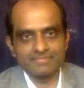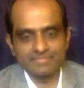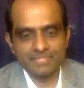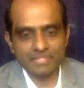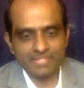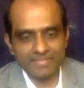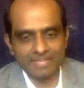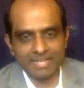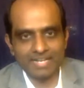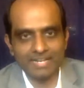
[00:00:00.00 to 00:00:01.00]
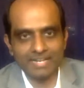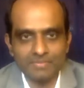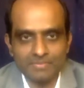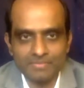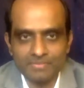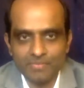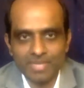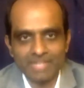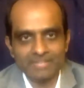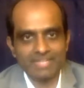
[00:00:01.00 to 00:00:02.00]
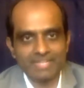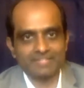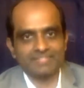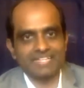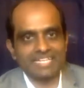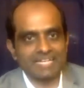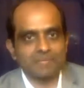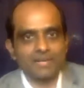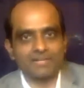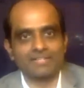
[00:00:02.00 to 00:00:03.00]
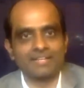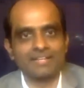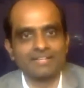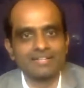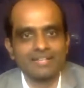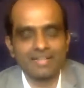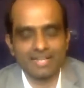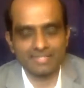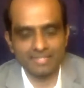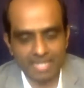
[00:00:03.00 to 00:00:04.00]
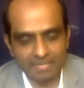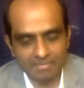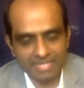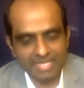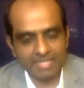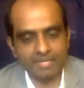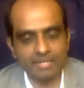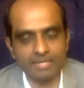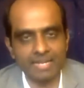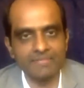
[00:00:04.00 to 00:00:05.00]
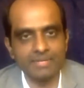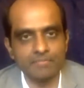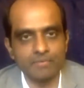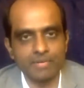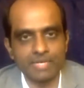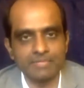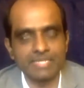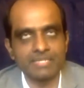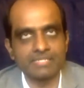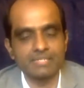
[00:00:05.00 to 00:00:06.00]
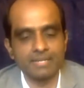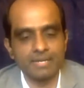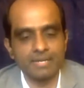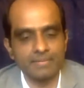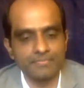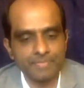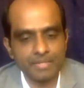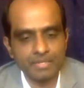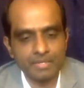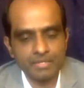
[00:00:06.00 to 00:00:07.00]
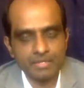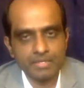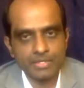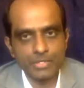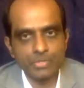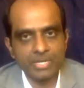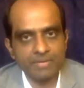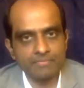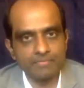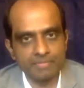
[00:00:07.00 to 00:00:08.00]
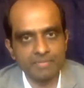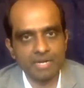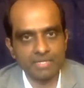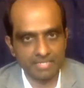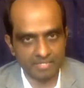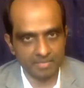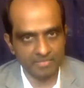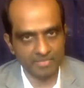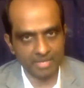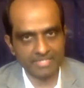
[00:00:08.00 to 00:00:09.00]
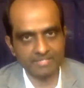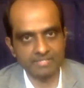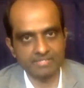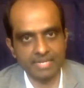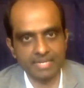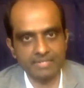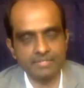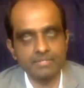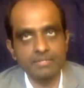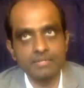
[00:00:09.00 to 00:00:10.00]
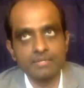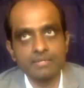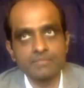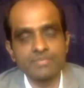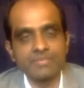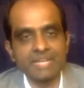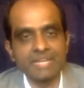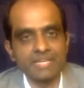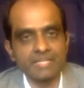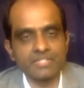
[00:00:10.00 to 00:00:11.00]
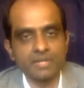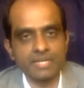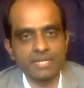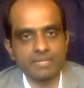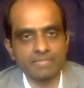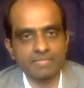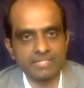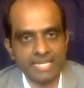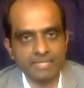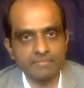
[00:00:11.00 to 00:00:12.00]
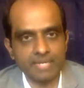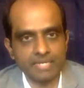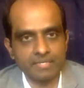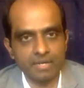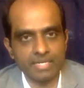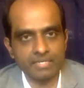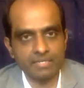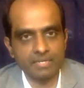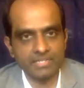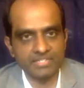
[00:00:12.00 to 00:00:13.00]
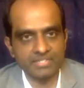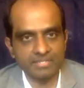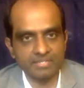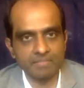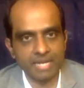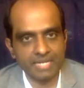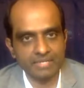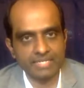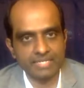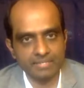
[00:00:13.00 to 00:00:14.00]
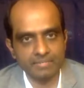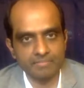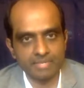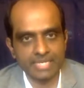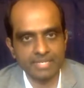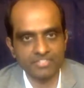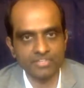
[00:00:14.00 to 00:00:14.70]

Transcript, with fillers: So Steven, while you're here thinking about it, I thought I'll bring in a relevant point because you have remarked in some of your lectures that we made a historical mistake by calling consciousness as a binary term, right? Yes or